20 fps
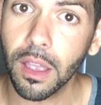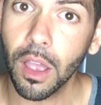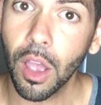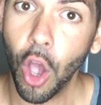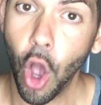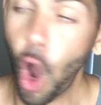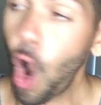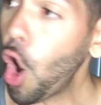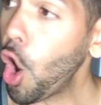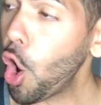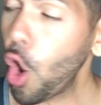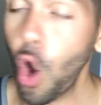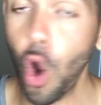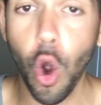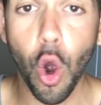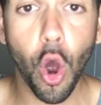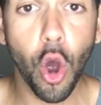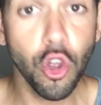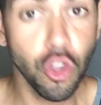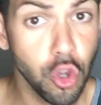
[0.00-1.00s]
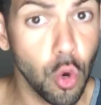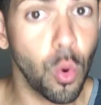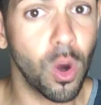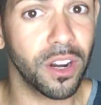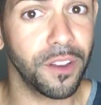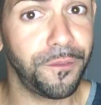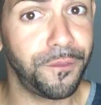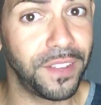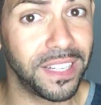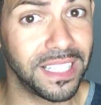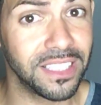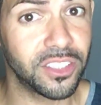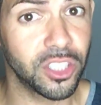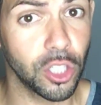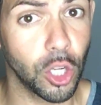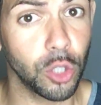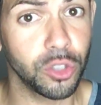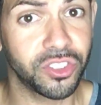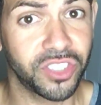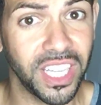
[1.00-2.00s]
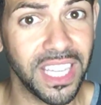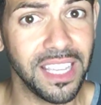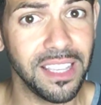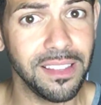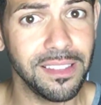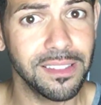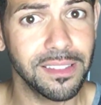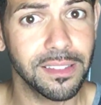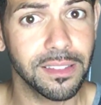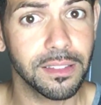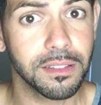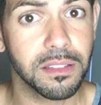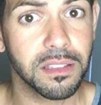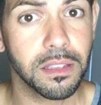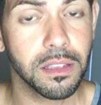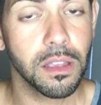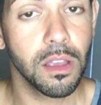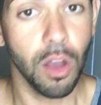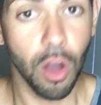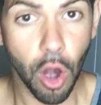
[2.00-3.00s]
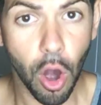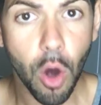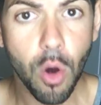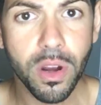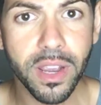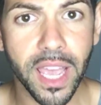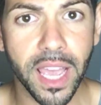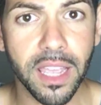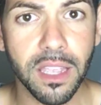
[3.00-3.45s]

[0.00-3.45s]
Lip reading: Oh, you want to fit into those jeans? Okay.